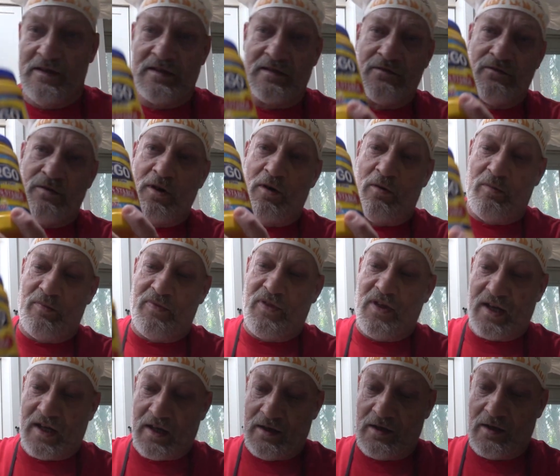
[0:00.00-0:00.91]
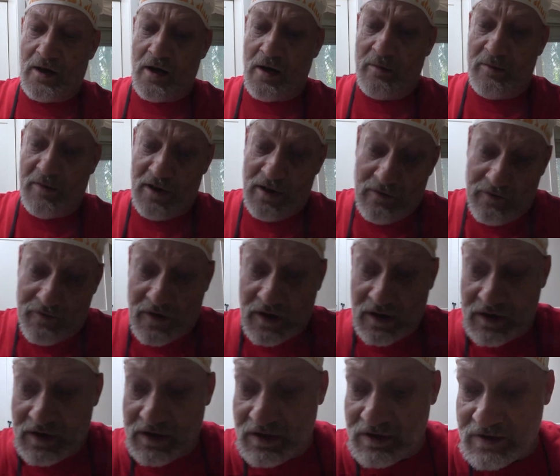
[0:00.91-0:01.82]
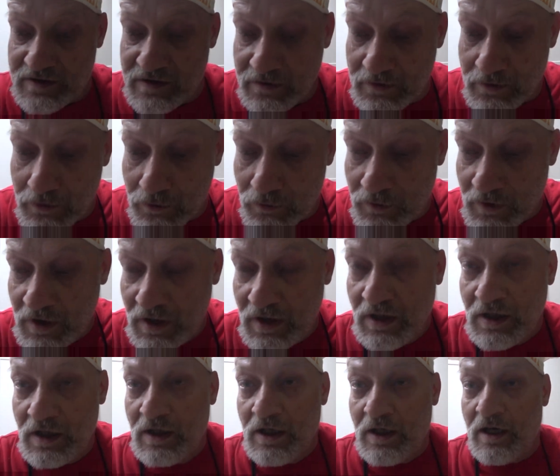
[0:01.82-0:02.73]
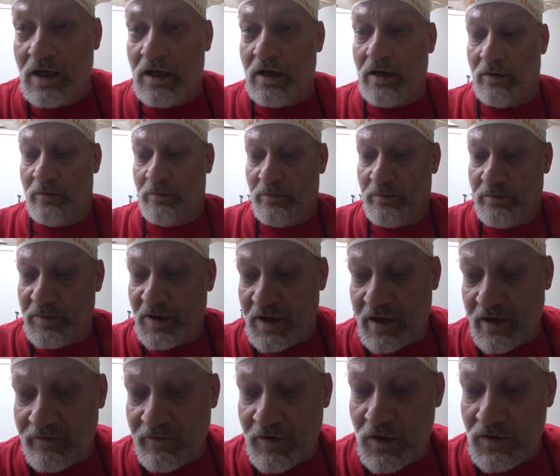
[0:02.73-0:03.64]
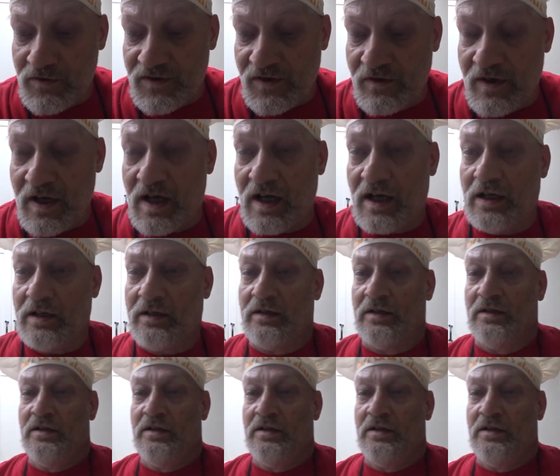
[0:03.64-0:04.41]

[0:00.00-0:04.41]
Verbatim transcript: will help thicken it up if I need to. But I've also got